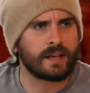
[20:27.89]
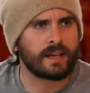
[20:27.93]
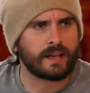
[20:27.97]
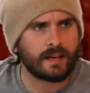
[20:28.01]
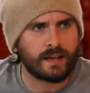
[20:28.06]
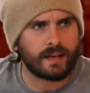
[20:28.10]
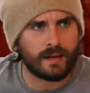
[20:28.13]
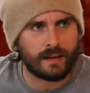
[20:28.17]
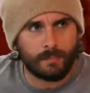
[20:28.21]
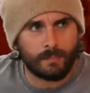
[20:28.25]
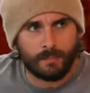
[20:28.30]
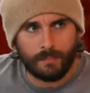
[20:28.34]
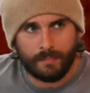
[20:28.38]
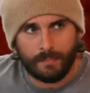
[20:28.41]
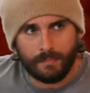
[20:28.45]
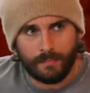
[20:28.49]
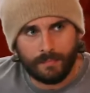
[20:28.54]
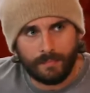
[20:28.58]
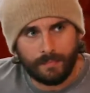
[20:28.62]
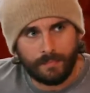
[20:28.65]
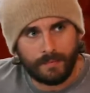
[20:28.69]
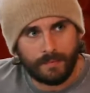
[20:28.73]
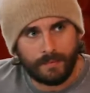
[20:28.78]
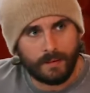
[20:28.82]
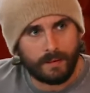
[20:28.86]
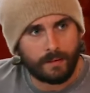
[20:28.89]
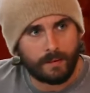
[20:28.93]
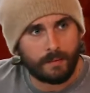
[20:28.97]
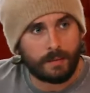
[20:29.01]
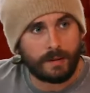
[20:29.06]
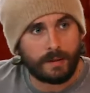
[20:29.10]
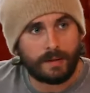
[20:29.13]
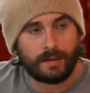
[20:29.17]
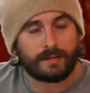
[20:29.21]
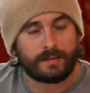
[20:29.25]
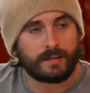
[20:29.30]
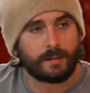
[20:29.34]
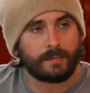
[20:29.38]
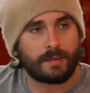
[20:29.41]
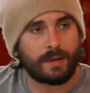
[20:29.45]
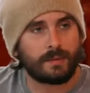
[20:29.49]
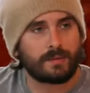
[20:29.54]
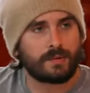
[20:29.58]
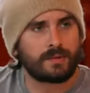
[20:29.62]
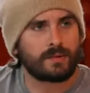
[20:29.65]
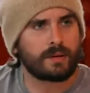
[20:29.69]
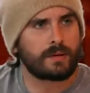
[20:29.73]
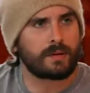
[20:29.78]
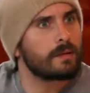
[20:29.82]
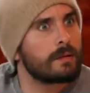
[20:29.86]
Scott has been in a relationship with the
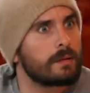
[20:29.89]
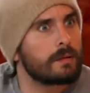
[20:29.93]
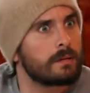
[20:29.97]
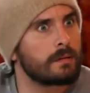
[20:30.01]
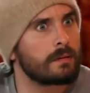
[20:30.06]
much